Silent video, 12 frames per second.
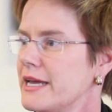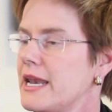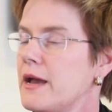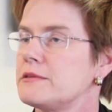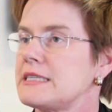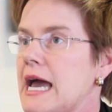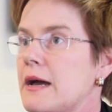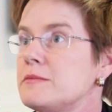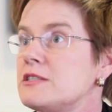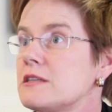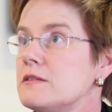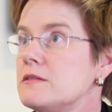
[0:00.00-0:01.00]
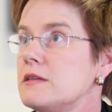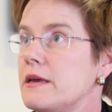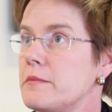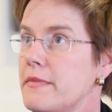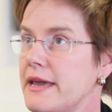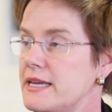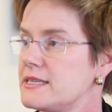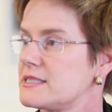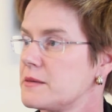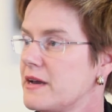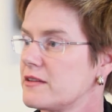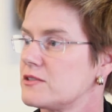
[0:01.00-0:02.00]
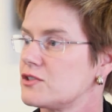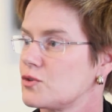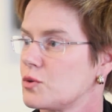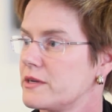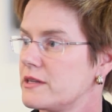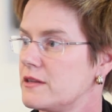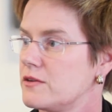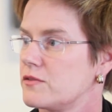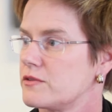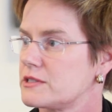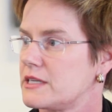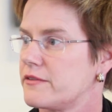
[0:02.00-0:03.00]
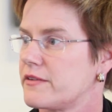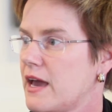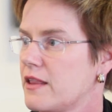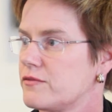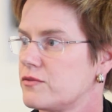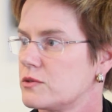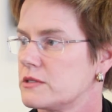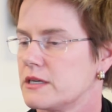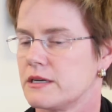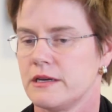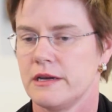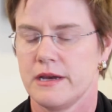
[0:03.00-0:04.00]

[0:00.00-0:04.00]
and I was absolutely amazed about the story of the University of California,